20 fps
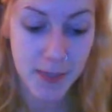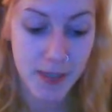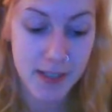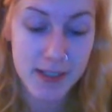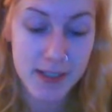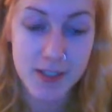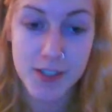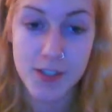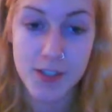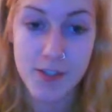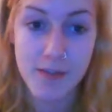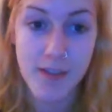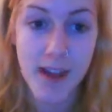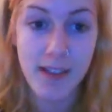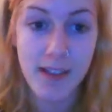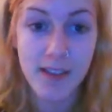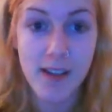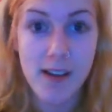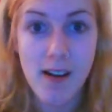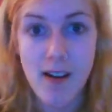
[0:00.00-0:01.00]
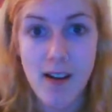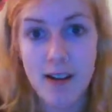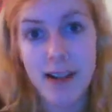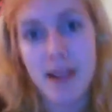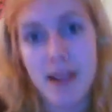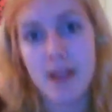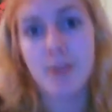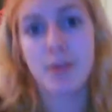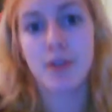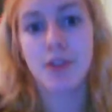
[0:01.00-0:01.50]
but it's just the fact that I can't
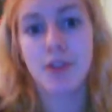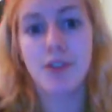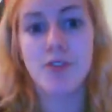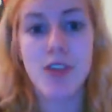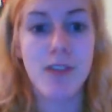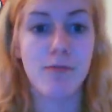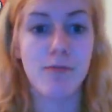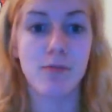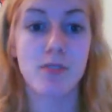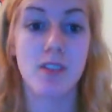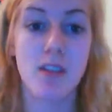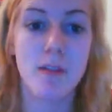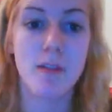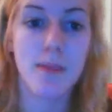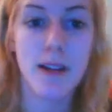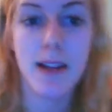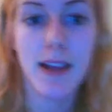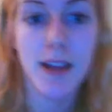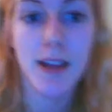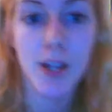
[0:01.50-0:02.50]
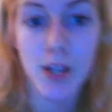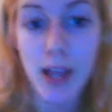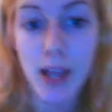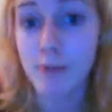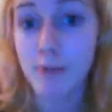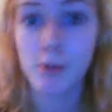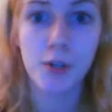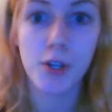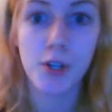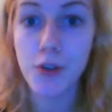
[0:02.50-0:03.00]
get it because everyone's going to be like,
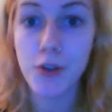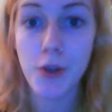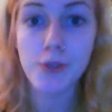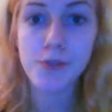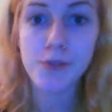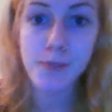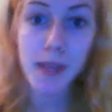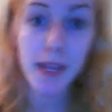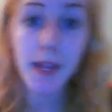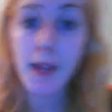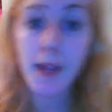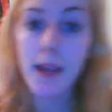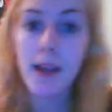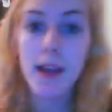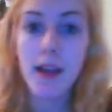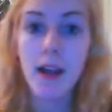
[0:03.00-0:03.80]
everyone who knows me